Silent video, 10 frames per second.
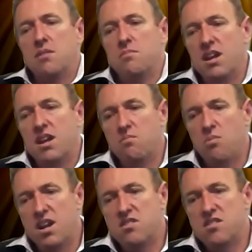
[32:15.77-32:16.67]
in
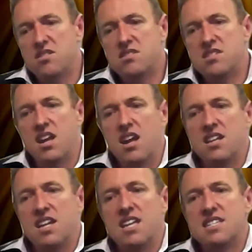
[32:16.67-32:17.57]
regions
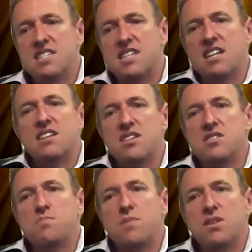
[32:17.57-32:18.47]
and in
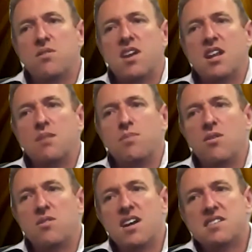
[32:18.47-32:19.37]
sectors, but not getting
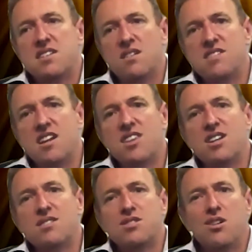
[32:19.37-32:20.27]
beyond ourselves
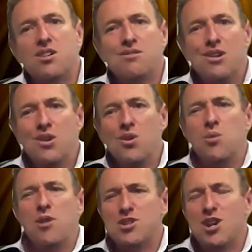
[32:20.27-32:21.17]
either. So
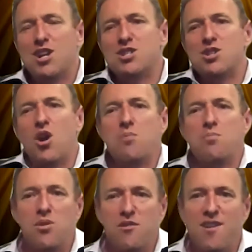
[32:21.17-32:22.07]
almost like a
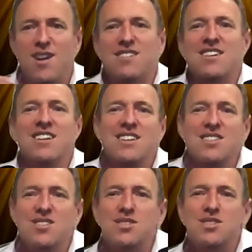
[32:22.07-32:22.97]
snowball effect,
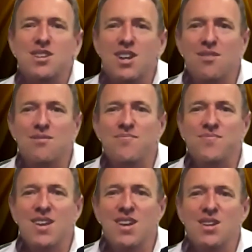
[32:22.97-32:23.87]
just
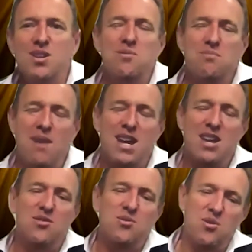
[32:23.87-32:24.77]

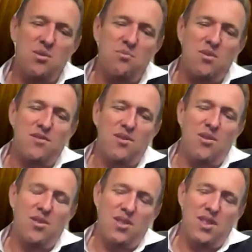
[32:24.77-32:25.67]
making sure that we've
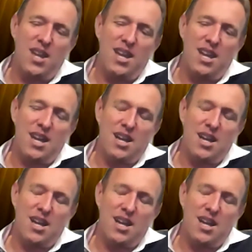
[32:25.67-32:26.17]
got the